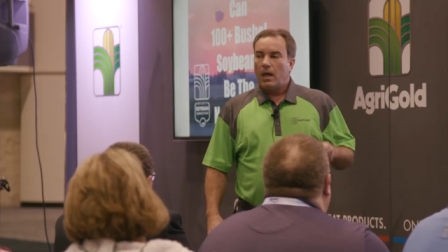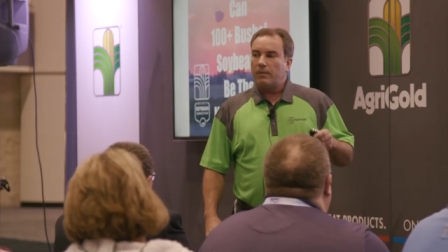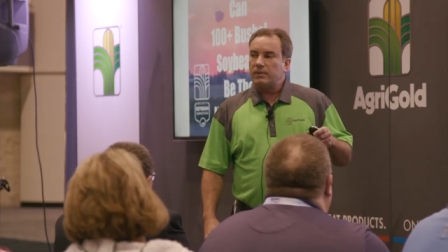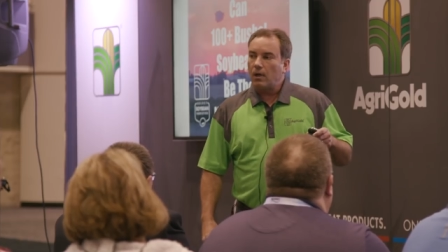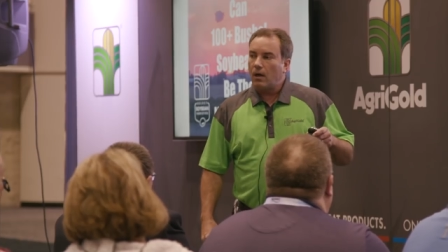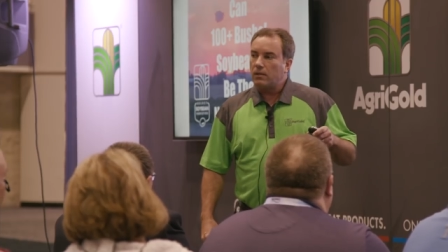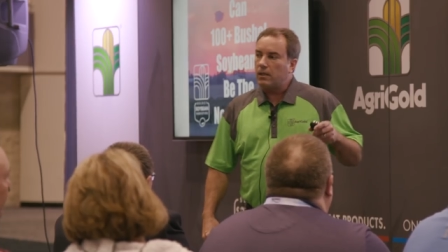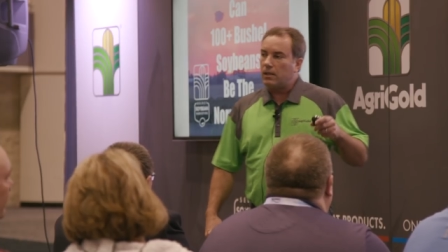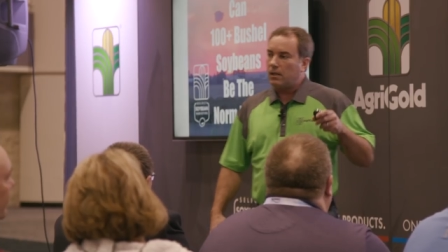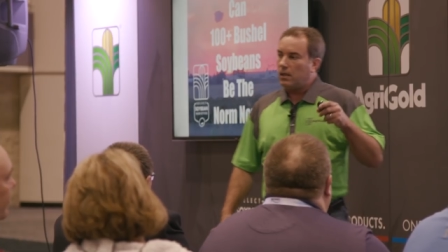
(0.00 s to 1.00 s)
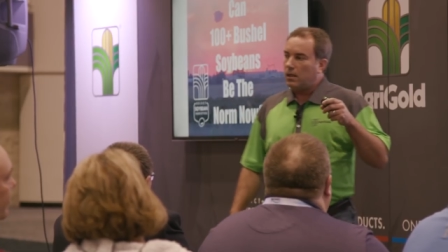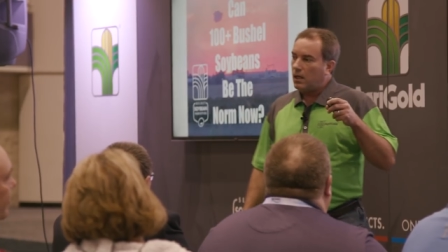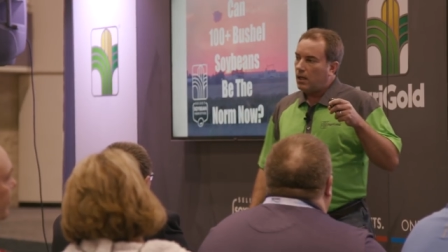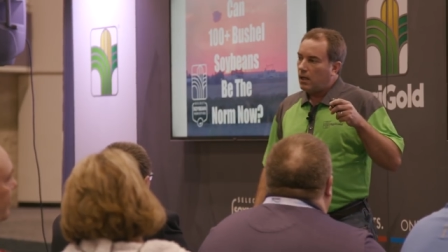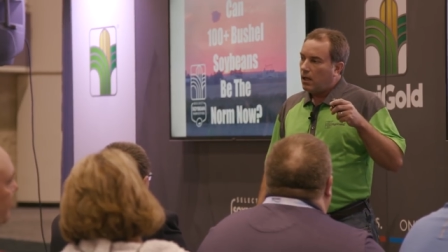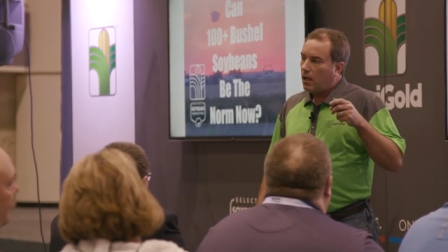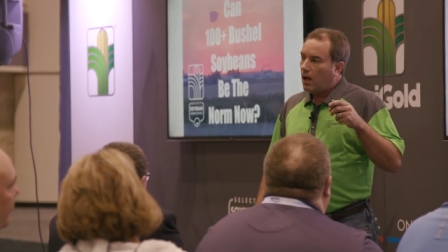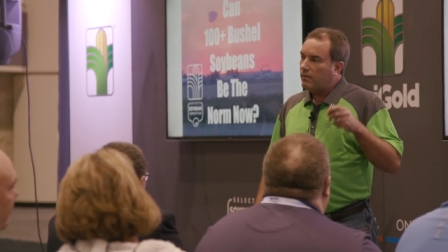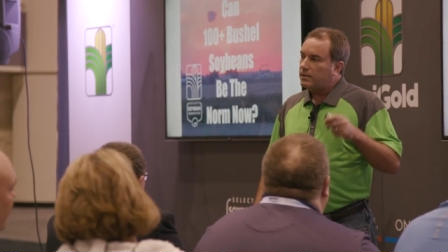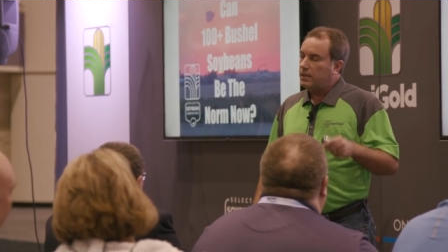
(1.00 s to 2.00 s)
and we start to,
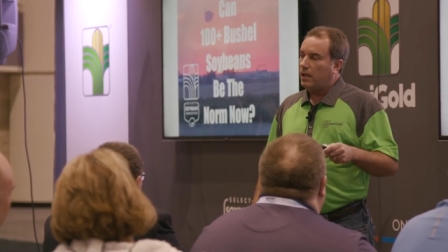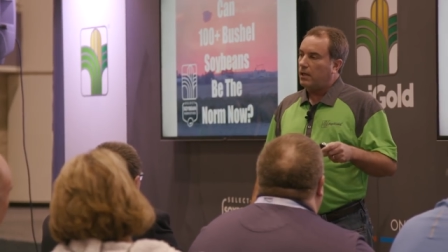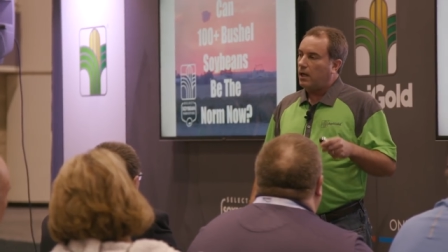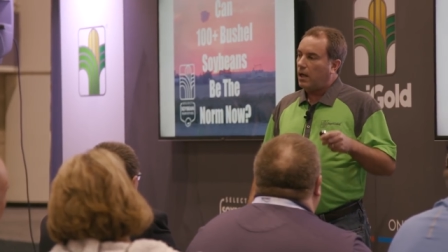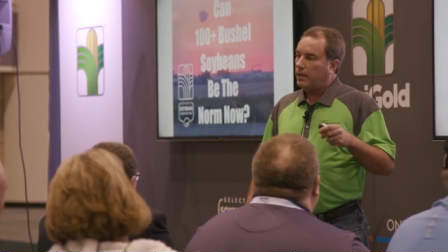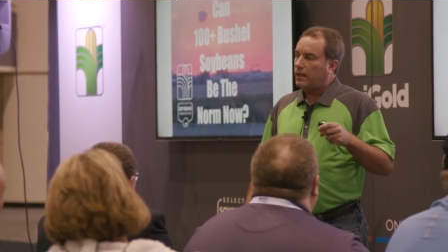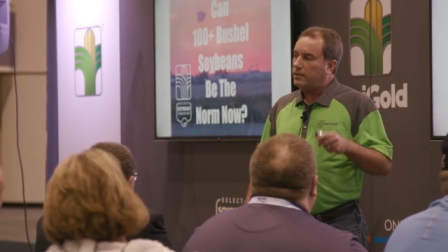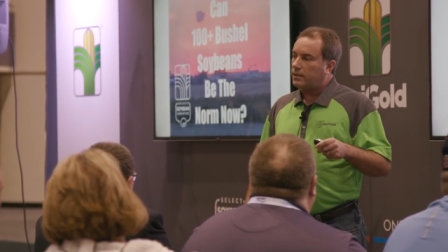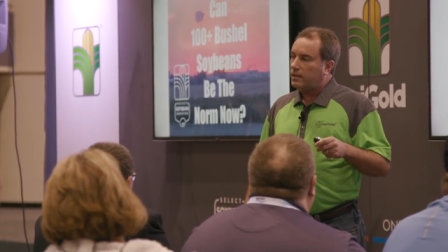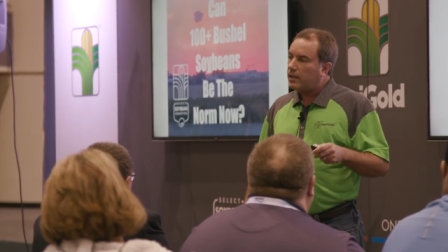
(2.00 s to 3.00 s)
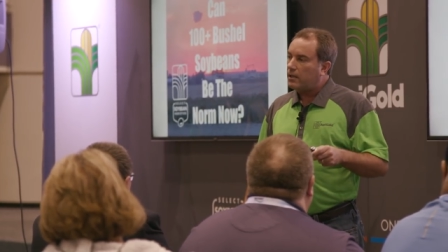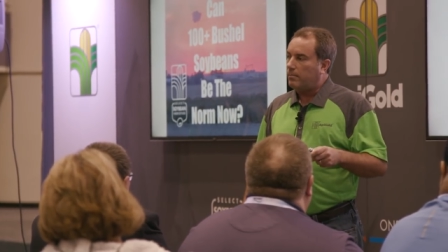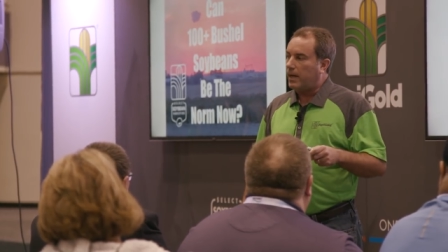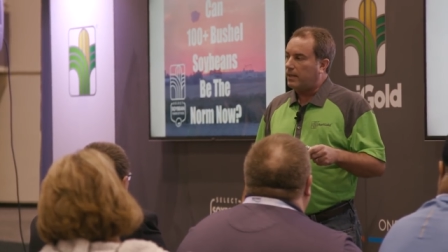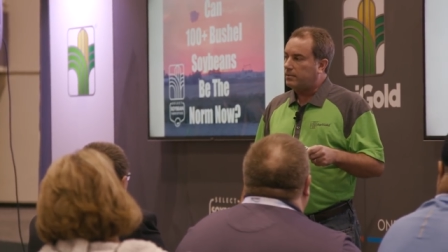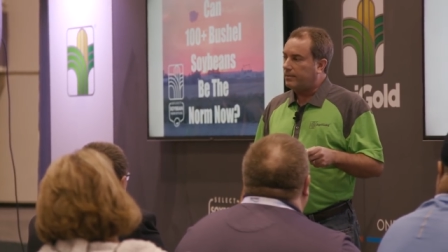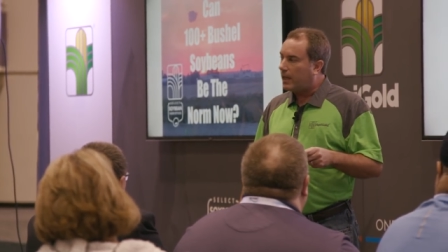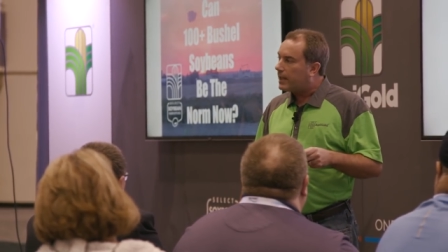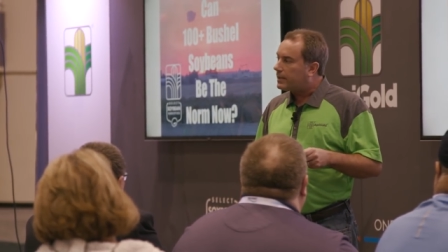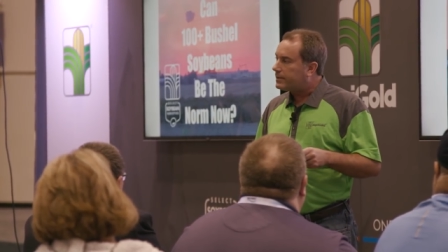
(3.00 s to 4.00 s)
all of a sudden, I got to thinking about some
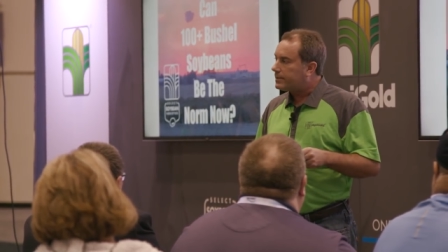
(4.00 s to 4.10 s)
things.